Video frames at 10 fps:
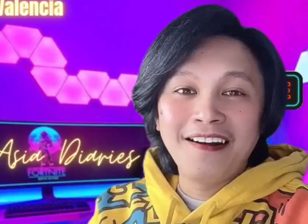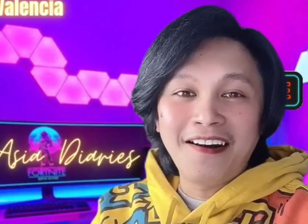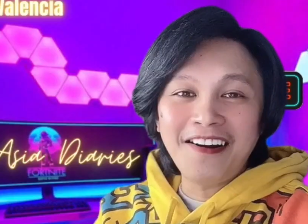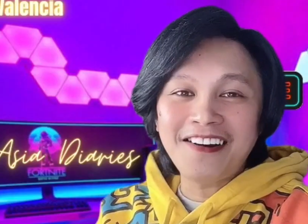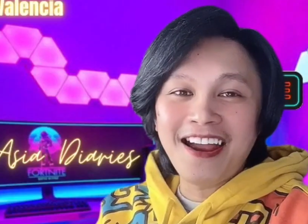
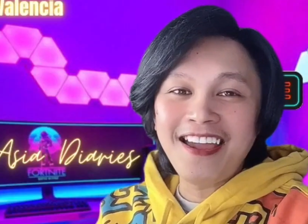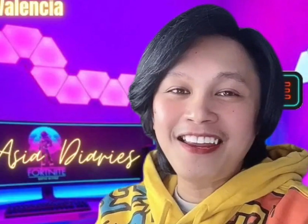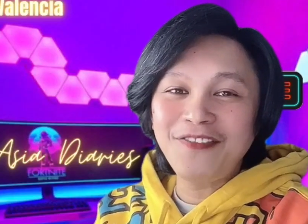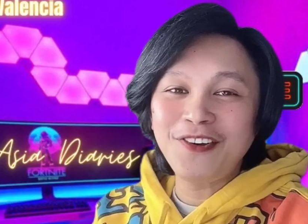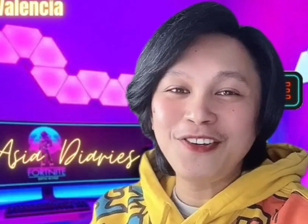Alright,
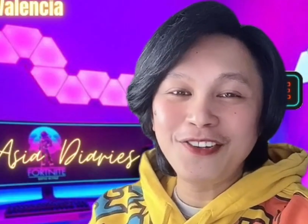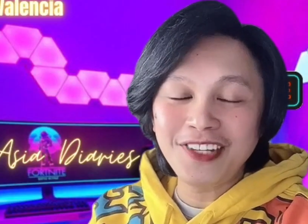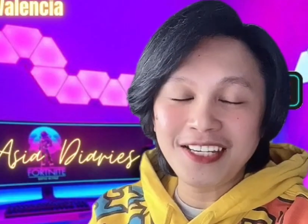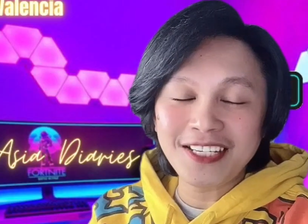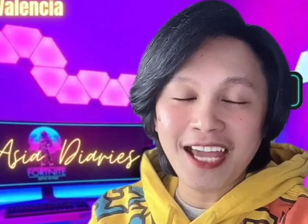if you're new to
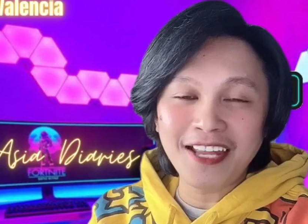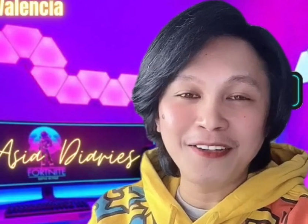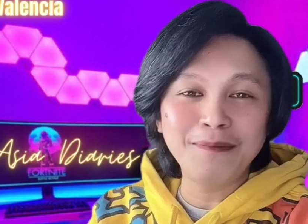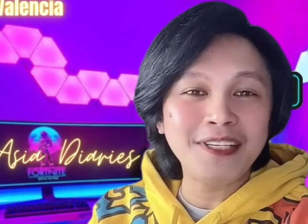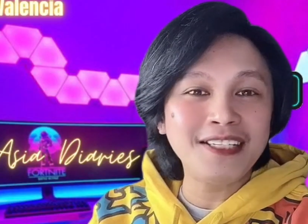this
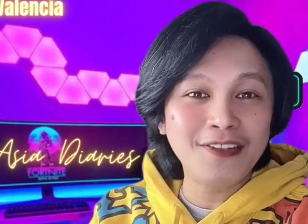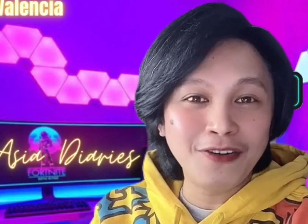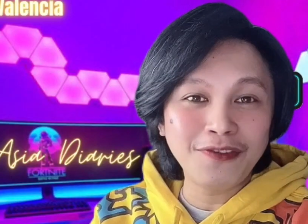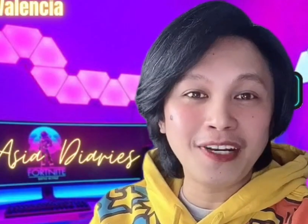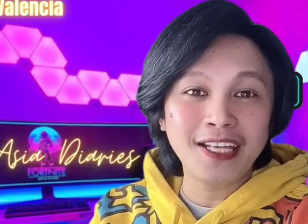channel, please
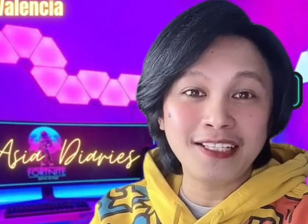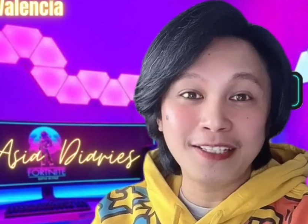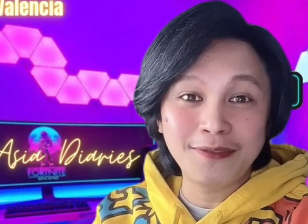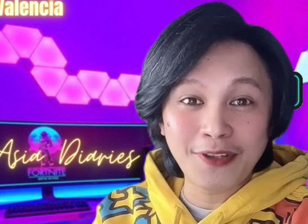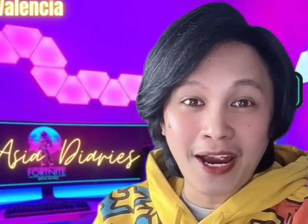don't forget to
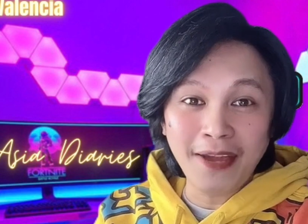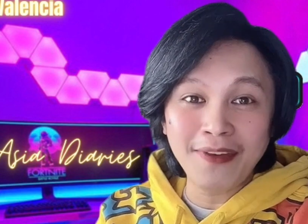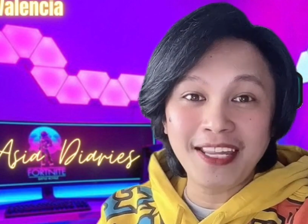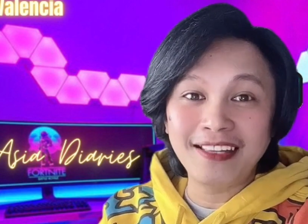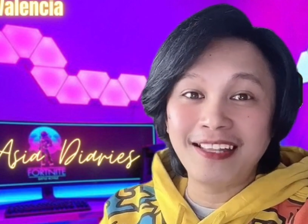subscribe
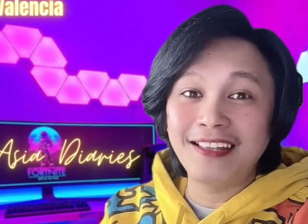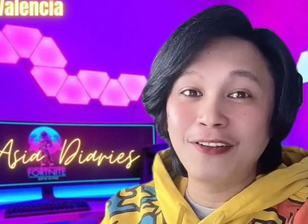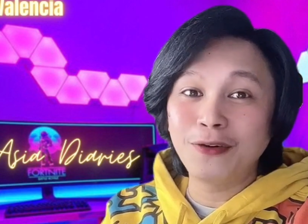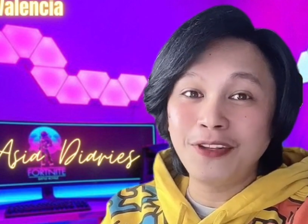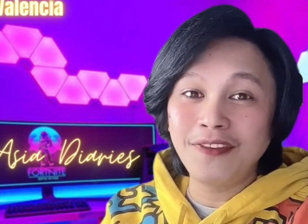and hit the
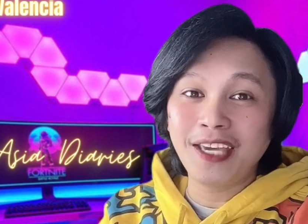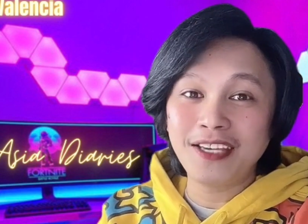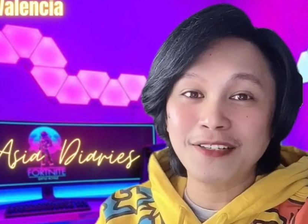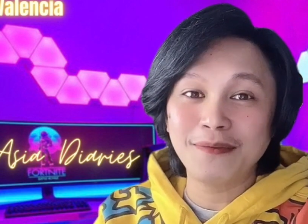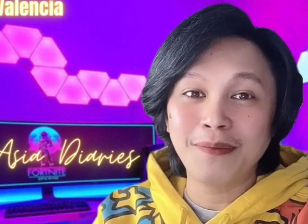
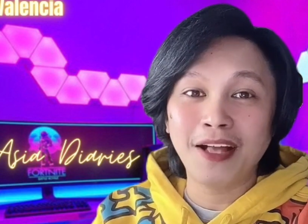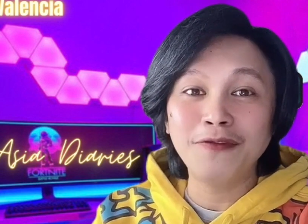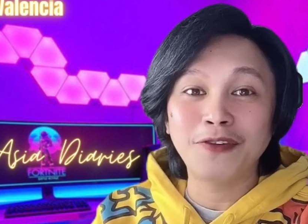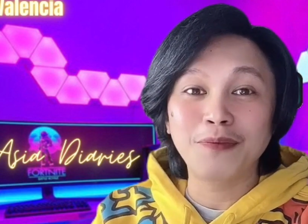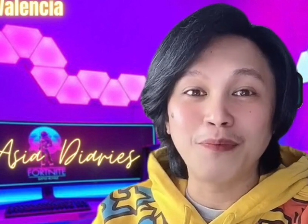notification bell
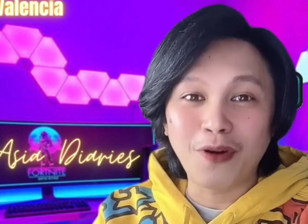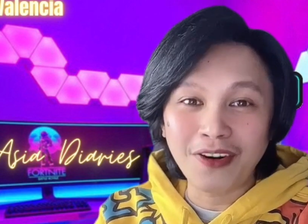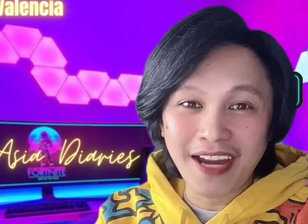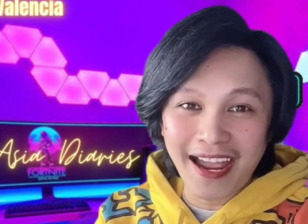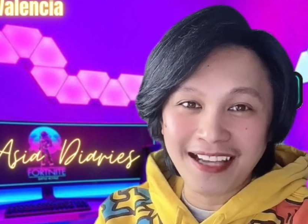for more
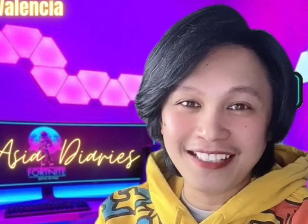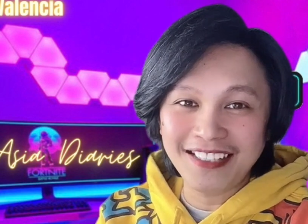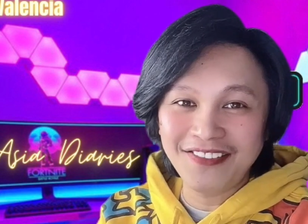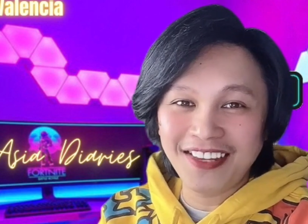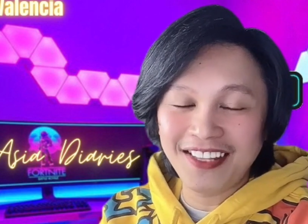
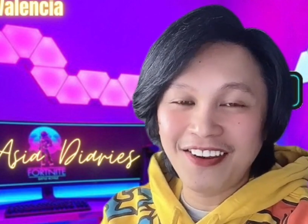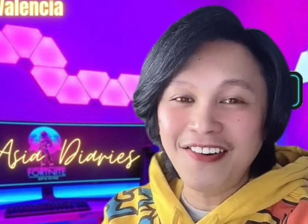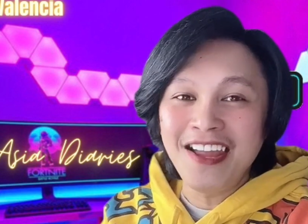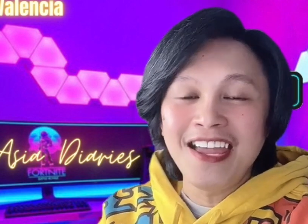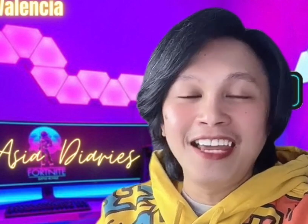reaction
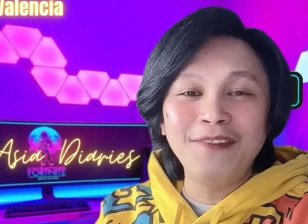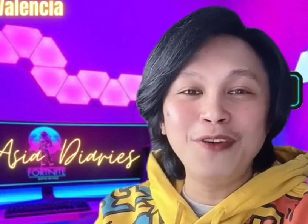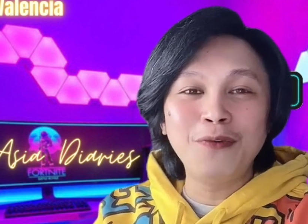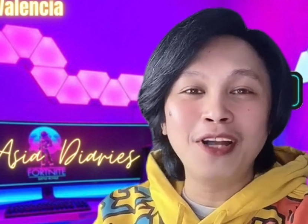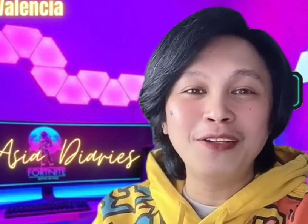video. And if
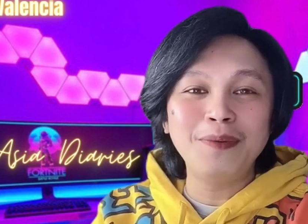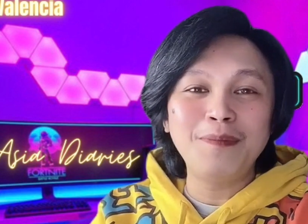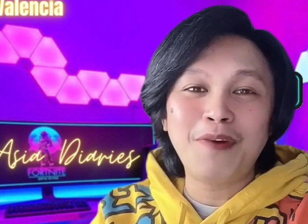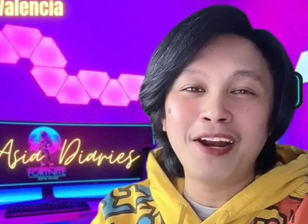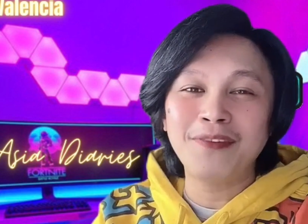you want to be
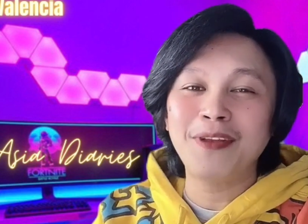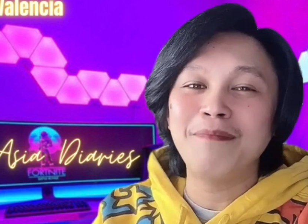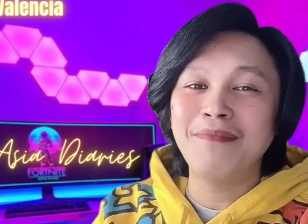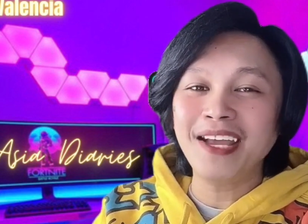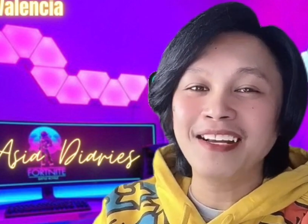part of the mega